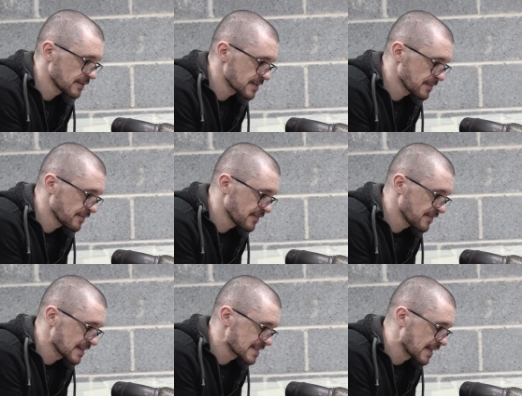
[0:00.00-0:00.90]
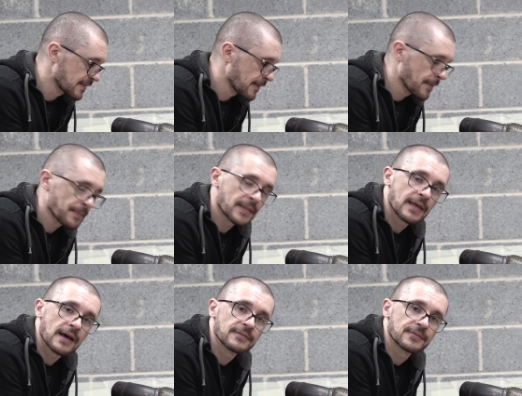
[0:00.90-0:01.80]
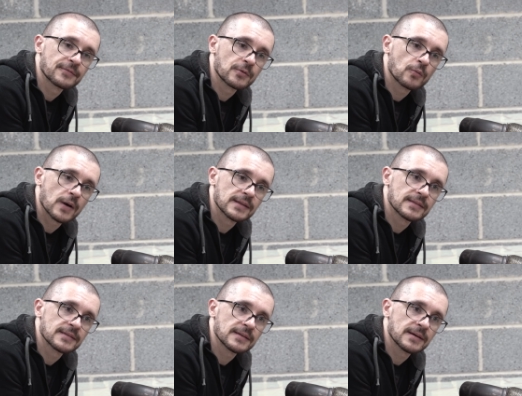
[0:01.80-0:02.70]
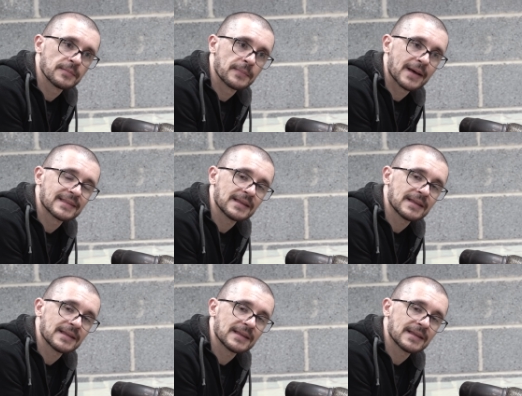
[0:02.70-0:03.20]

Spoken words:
some of the things that have quite a bad